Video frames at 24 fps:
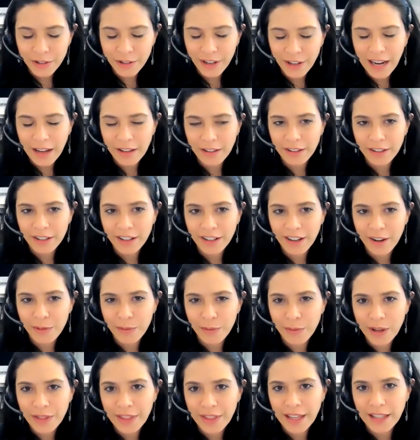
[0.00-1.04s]
outlook on
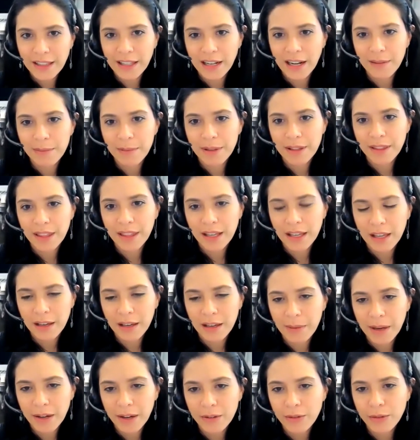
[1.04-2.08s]
one thing that I've been thinking
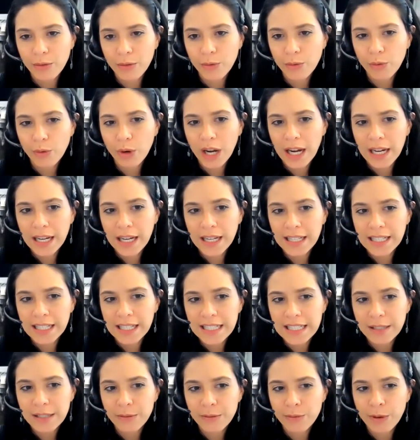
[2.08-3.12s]
about.
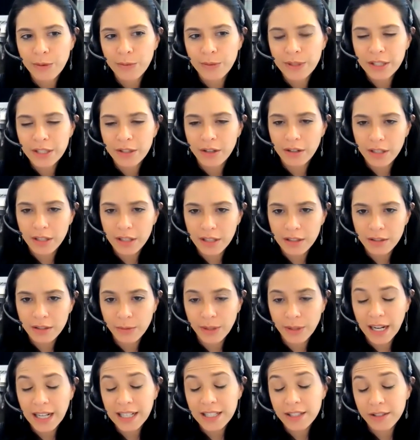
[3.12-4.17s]
When
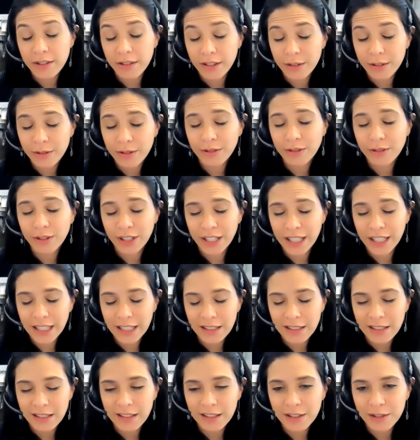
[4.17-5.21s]
I started looking
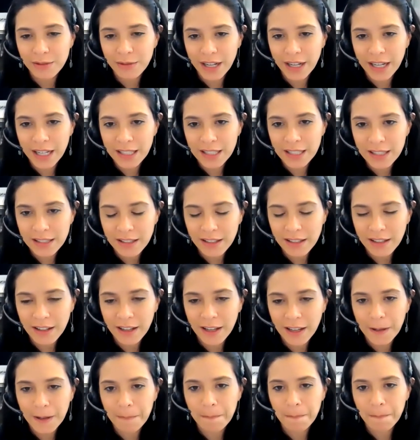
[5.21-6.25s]
into this race
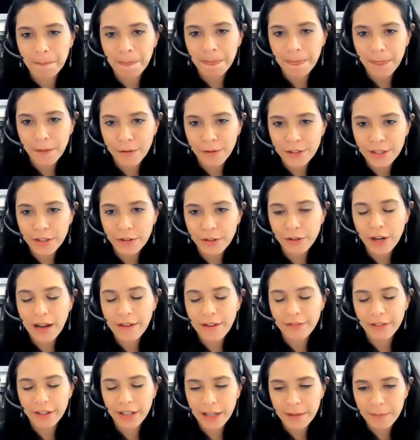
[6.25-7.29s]
or
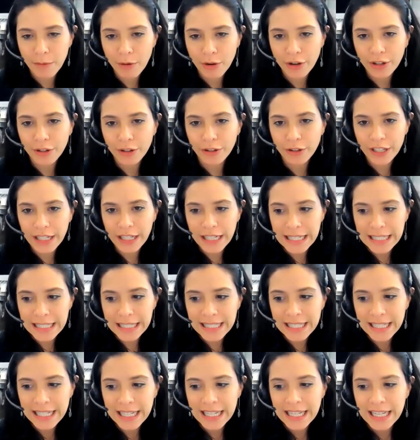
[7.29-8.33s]
covering it more in earnest,
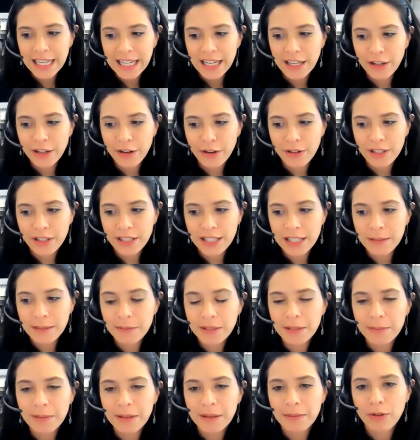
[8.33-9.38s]
you know, it seemed
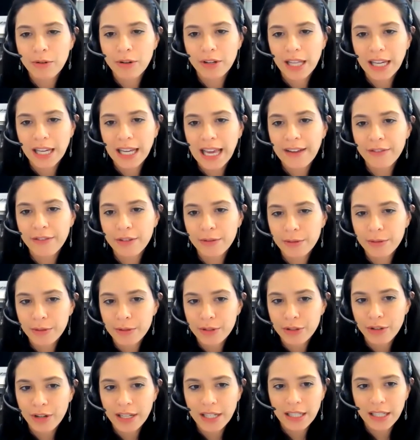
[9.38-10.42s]
to be more like everyone was
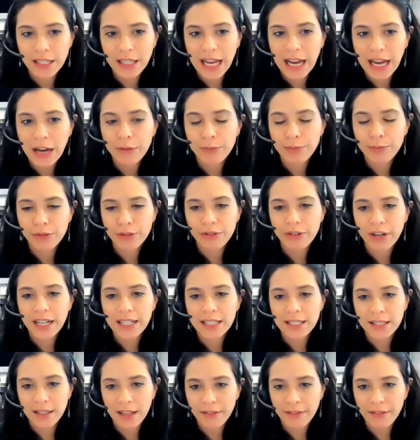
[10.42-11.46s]
trying to out-progress
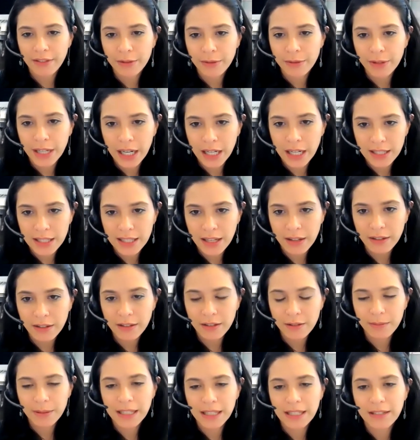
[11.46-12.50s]
everyone else. How could
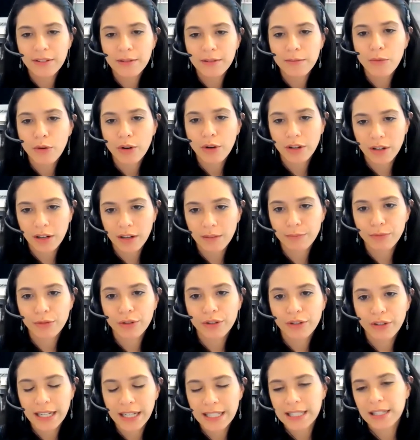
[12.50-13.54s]
you be even more
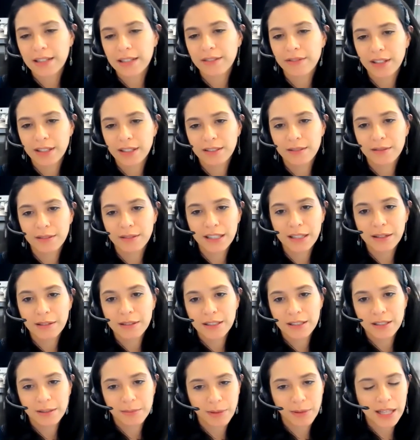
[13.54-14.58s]
progressive than
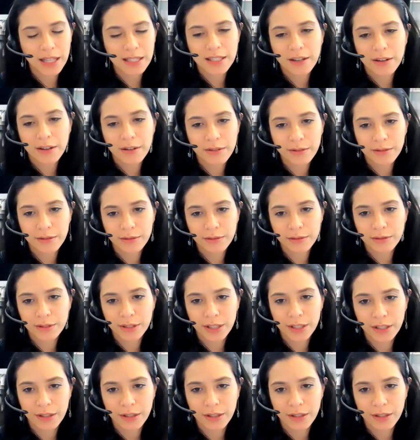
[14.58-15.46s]
de Blasio, who, you